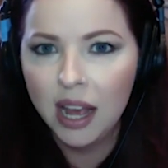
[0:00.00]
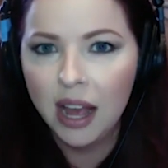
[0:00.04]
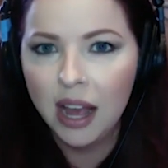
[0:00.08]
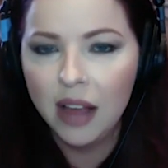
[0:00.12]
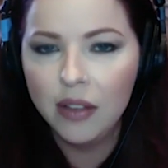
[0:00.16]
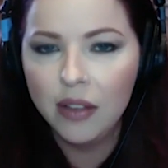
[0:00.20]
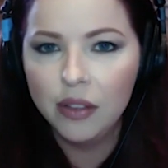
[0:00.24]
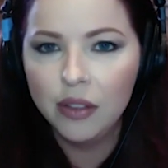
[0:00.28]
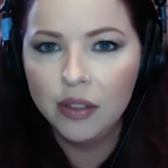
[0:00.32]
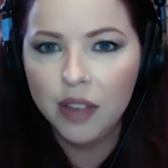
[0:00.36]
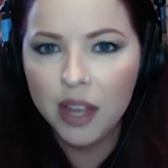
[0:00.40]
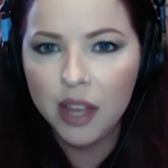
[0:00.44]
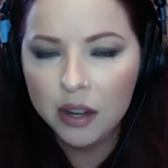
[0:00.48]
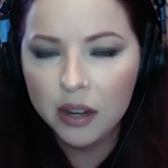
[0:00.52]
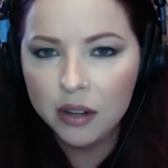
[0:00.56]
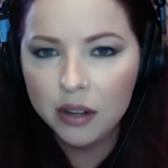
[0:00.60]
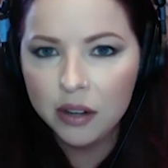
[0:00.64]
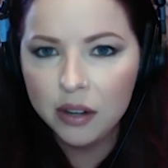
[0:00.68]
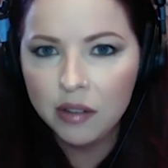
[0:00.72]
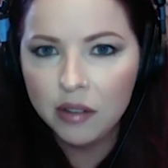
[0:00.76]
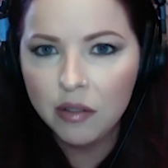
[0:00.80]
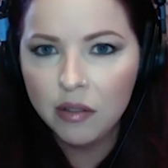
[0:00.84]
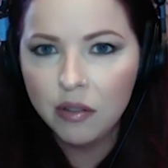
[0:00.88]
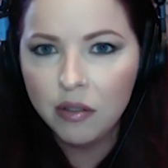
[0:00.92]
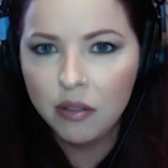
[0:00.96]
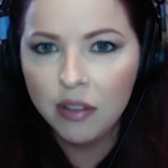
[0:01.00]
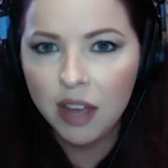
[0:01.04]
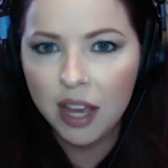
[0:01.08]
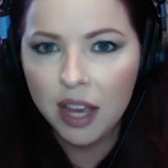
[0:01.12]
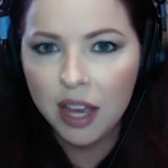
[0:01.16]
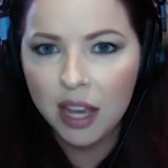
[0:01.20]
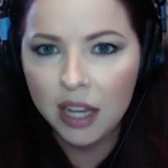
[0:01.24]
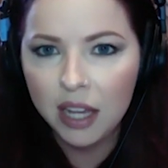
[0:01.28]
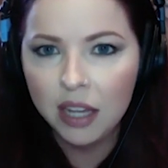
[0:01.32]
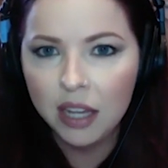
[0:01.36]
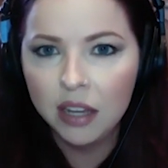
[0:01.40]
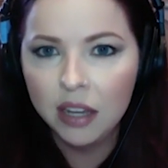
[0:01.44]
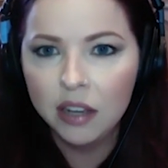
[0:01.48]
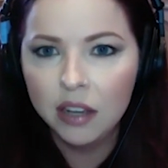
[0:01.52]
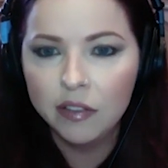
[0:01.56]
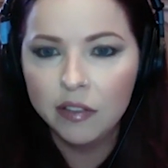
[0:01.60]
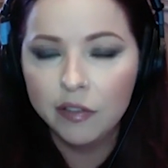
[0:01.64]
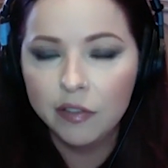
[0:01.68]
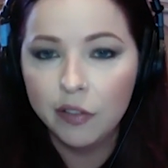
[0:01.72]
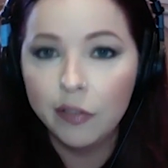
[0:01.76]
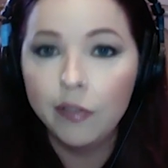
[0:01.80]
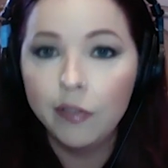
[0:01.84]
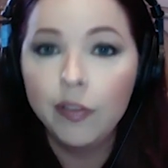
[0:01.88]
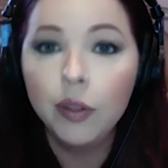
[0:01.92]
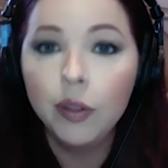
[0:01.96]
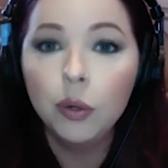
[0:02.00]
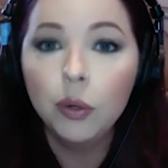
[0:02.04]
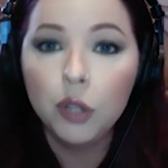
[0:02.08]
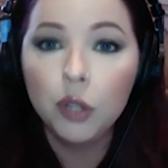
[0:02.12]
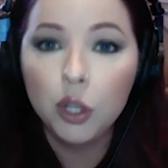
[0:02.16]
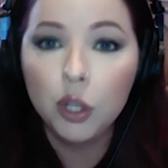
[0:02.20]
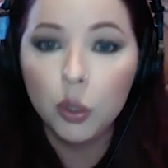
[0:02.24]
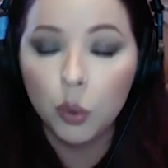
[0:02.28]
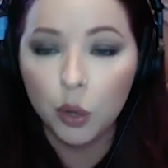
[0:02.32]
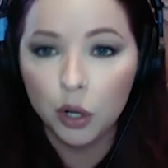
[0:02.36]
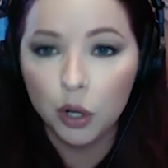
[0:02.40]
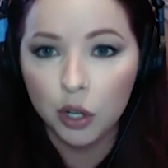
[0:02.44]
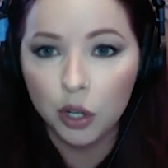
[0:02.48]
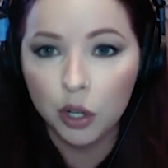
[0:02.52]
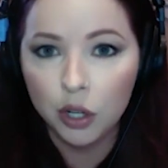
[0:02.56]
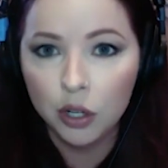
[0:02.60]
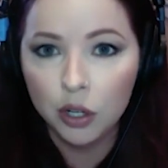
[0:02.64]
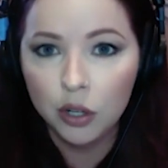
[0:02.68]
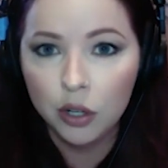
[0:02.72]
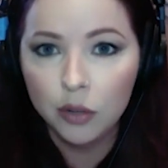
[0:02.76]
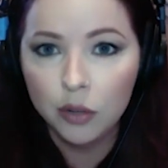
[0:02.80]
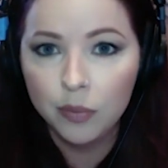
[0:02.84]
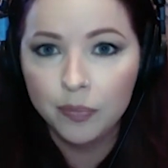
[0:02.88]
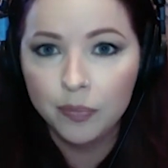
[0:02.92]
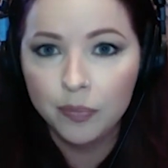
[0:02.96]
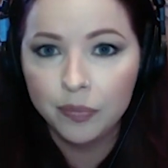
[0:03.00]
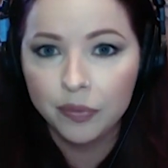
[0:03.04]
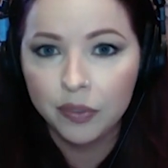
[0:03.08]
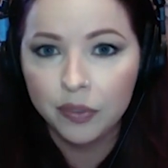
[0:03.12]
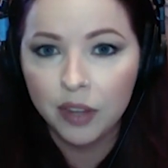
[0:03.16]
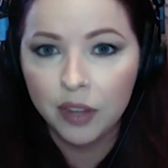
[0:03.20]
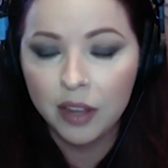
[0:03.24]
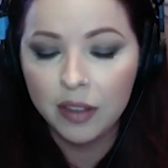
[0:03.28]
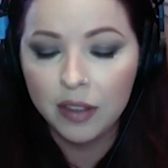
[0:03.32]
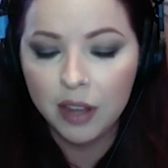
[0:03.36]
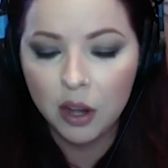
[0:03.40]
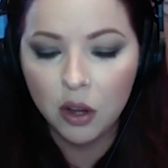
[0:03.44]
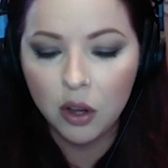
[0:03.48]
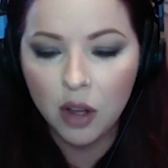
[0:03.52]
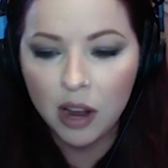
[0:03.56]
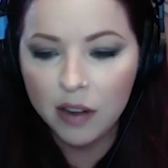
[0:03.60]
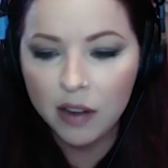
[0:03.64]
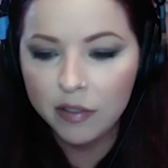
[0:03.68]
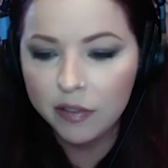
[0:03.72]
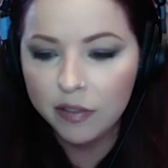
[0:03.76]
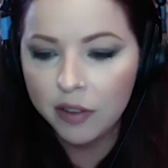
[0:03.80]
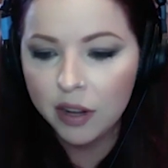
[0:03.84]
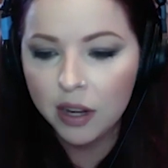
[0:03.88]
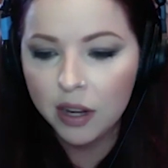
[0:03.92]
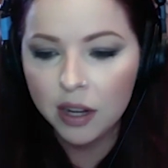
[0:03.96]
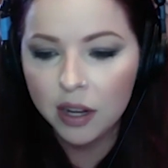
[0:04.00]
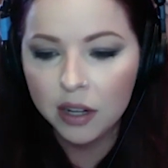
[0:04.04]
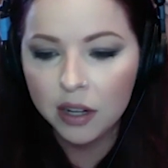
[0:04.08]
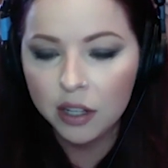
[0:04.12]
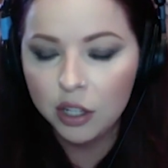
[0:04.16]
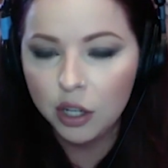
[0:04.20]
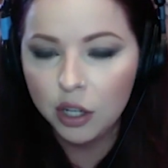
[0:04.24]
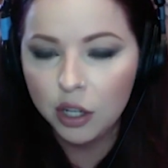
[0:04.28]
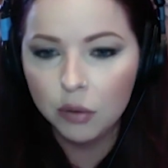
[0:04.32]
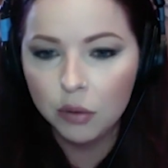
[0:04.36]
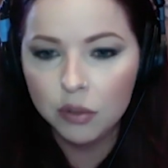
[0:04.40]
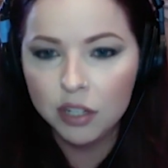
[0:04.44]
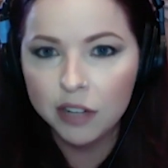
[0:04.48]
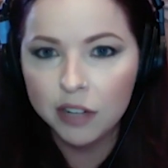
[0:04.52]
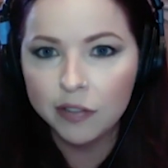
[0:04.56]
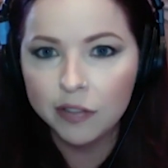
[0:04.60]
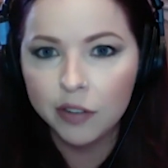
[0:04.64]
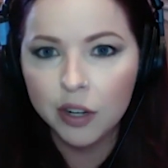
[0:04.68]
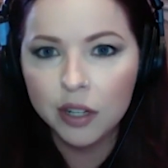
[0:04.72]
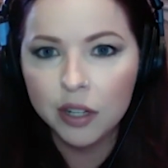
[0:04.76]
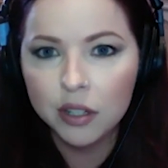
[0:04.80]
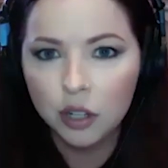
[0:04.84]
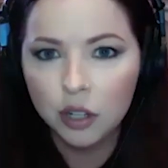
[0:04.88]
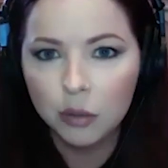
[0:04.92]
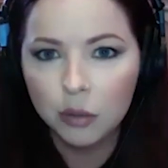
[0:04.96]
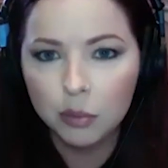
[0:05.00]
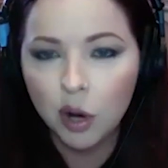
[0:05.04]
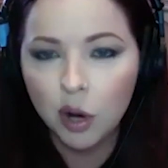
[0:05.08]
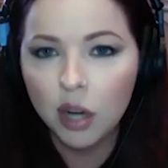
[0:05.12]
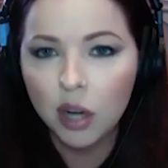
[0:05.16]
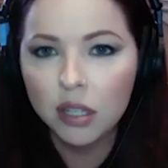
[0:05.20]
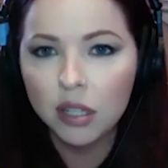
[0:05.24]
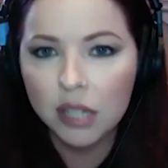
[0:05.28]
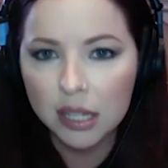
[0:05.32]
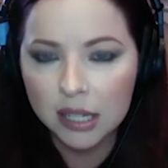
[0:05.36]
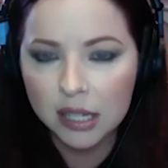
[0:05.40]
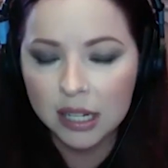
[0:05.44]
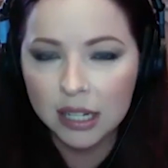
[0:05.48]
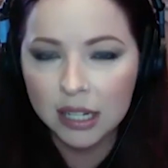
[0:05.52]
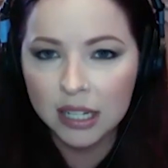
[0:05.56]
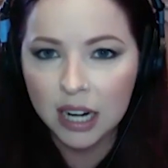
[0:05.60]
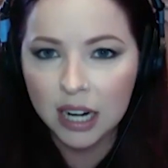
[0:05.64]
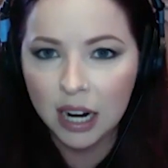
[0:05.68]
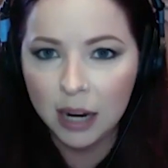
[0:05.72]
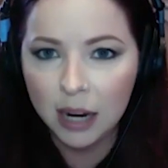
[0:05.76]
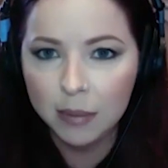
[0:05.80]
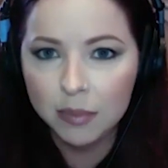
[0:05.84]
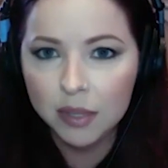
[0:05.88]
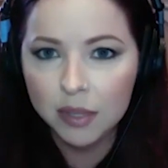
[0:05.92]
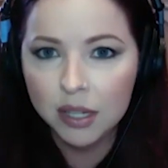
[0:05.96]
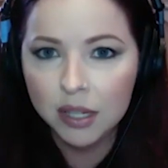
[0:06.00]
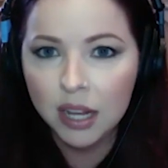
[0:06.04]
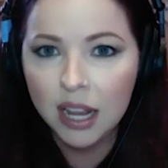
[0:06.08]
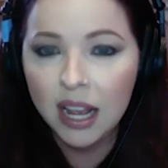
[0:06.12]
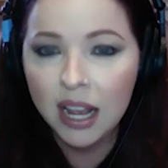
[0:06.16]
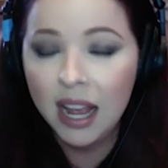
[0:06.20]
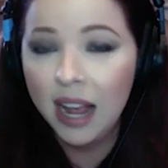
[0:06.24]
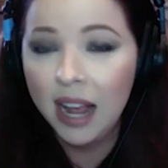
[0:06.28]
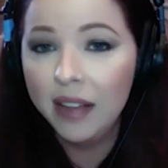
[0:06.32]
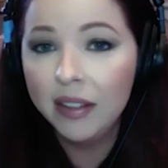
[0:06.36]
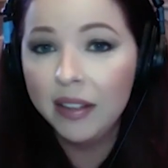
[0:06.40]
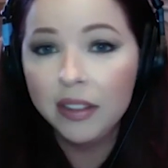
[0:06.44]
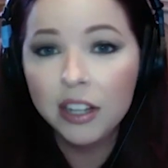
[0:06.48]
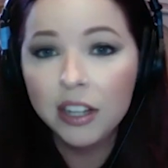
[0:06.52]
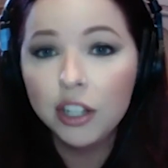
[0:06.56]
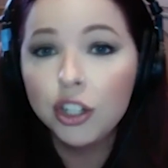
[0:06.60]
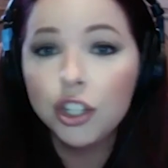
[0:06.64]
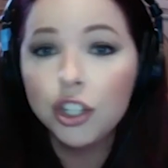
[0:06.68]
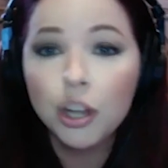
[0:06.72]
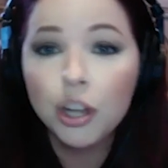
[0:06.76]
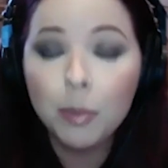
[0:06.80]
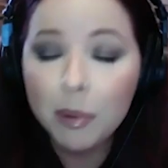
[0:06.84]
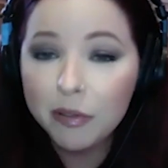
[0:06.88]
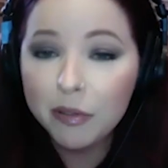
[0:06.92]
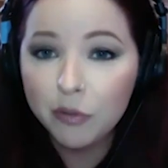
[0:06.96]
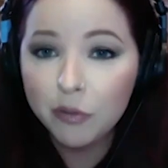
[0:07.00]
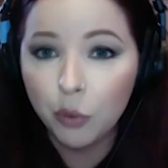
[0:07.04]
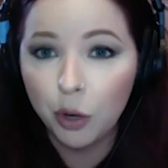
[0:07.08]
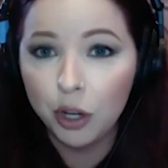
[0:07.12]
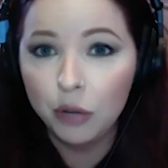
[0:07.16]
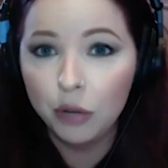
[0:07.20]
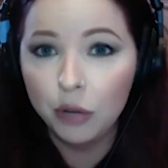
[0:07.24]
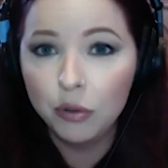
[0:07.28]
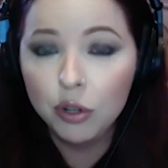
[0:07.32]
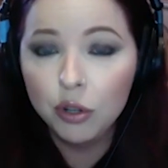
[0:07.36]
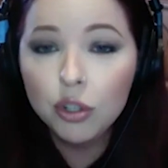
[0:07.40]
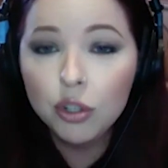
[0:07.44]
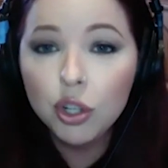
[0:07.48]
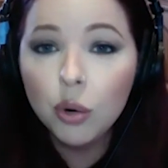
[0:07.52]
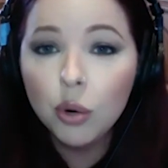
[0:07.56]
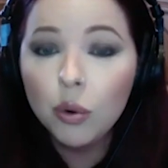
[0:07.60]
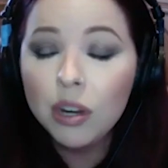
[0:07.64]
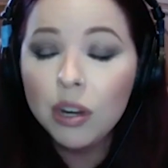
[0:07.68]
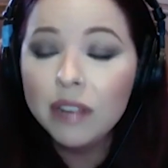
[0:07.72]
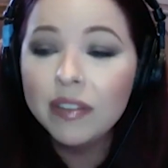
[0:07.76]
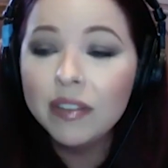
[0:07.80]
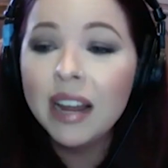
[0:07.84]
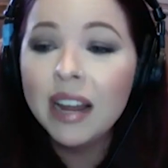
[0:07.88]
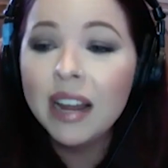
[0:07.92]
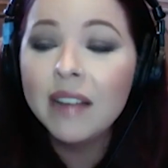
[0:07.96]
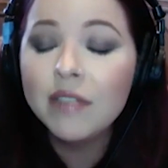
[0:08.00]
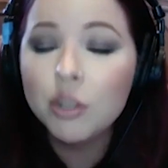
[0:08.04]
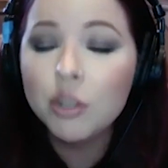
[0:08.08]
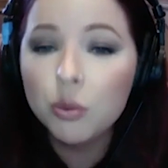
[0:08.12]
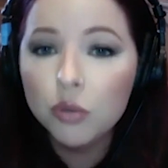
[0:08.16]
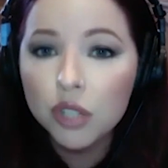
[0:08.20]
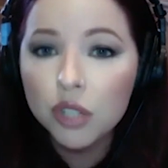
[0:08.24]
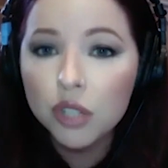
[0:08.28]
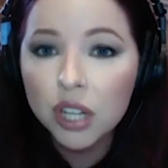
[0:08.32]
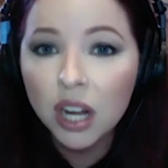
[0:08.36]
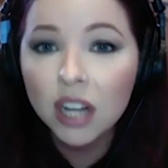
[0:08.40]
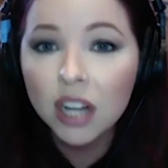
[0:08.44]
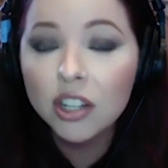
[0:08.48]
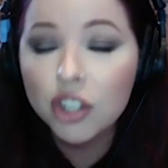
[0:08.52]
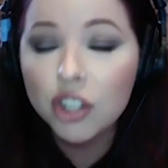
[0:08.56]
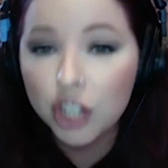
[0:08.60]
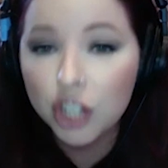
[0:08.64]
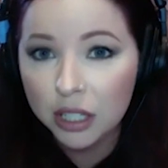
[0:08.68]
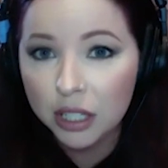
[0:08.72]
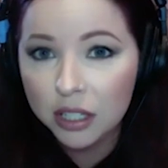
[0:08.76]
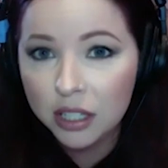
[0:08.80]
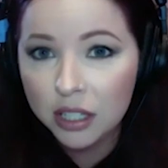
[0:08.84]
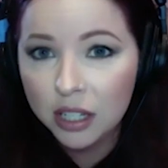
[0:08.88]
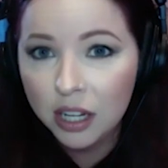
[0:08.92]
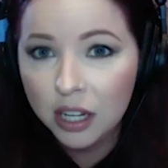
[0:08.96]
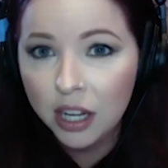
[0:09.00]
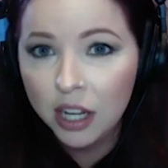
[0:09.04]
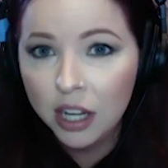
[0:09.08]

And then they fulfill the order, and they all have, uh, you know, different processing times, and then they ship it for you. You don't even have to touch it.